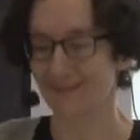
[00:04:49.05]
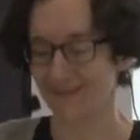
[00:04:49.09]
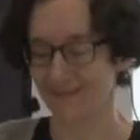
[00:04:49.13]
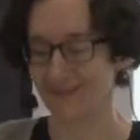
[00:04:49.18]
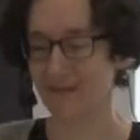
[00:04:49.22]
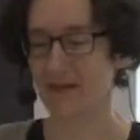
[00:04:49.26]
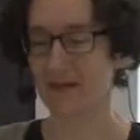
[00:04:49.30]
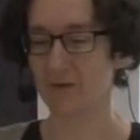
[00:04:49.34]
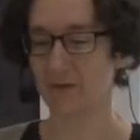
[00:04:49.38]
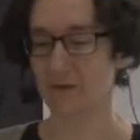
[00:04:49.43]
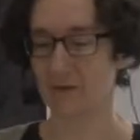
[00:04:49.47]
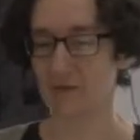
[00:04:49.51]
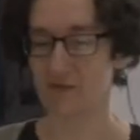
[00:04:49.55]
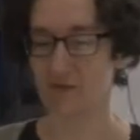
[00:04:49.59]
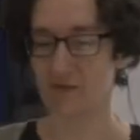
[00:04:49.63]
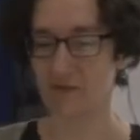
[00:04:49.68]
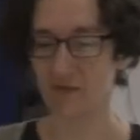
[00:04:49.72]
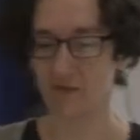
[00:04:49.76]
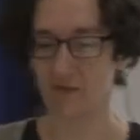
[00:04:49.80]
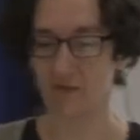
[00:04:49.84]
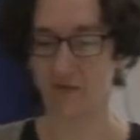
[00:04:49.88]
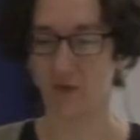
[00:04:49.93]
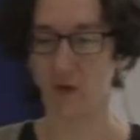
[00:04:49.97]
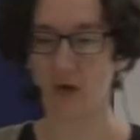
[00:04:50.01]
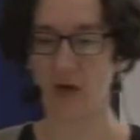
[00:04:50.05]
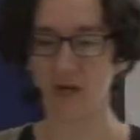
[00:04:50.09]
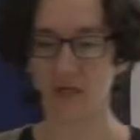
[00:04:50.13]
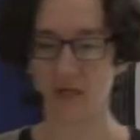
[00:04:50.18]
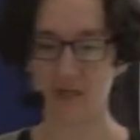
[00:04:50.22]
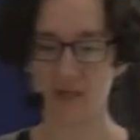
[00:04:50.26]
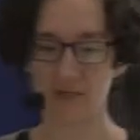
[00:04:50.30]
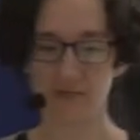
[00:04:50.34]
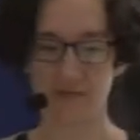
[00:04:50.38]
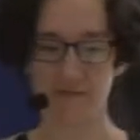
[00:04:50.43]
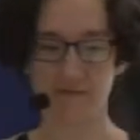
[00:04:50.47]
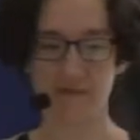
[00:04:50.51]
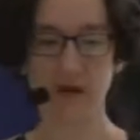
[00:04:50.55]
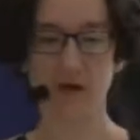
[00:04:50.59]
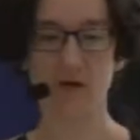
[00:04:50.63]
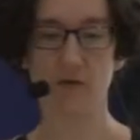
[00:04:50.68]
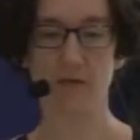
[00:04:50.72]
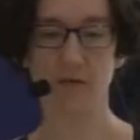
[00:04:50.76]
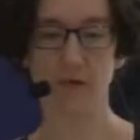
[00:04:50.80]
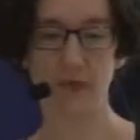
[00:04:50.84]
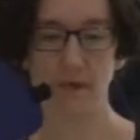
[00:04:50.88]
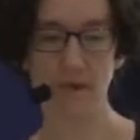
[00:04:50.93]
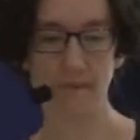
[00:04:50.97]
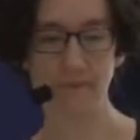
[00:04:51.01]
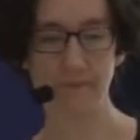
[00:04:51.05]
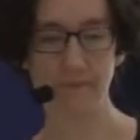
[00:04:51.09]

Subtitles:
languages, varieties of Arabic.